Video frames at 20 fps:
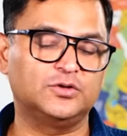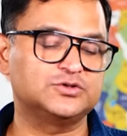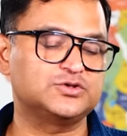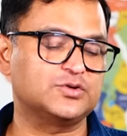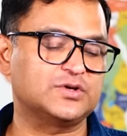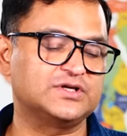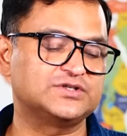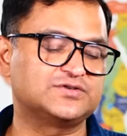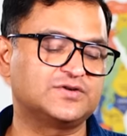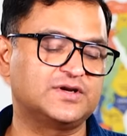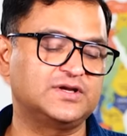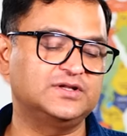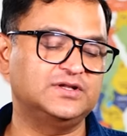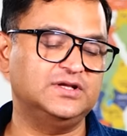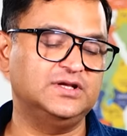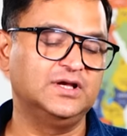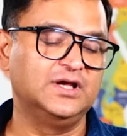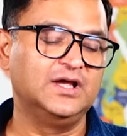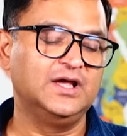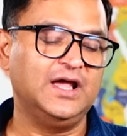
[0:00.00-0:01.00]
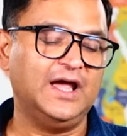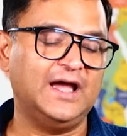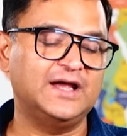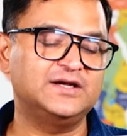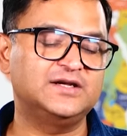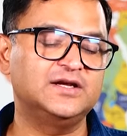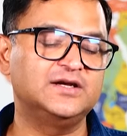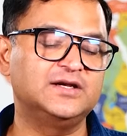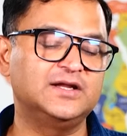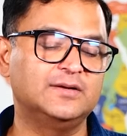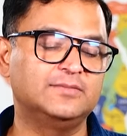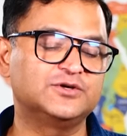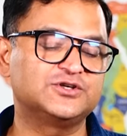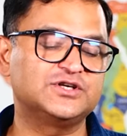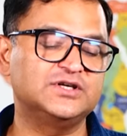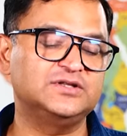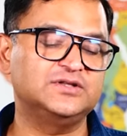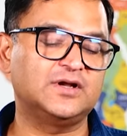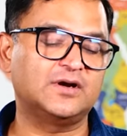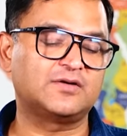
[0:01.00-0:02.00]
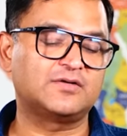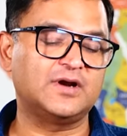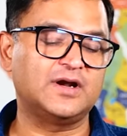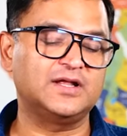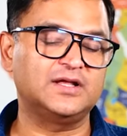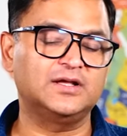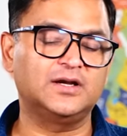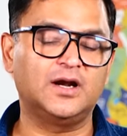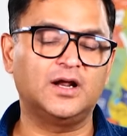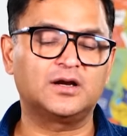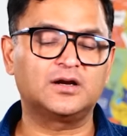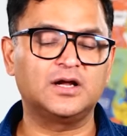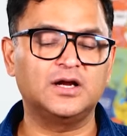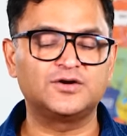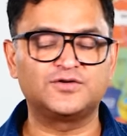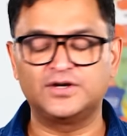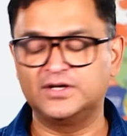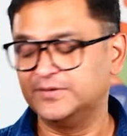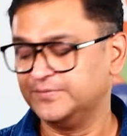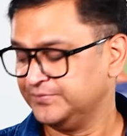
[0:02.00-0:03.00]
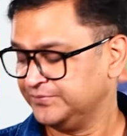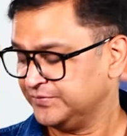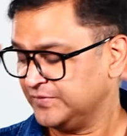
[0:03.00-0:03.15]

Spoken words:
also considering the anti-India machine that's running in our country?